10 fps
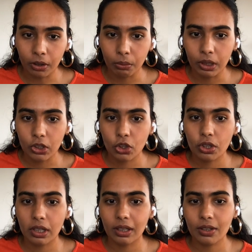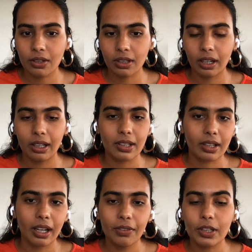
which stands is kind of a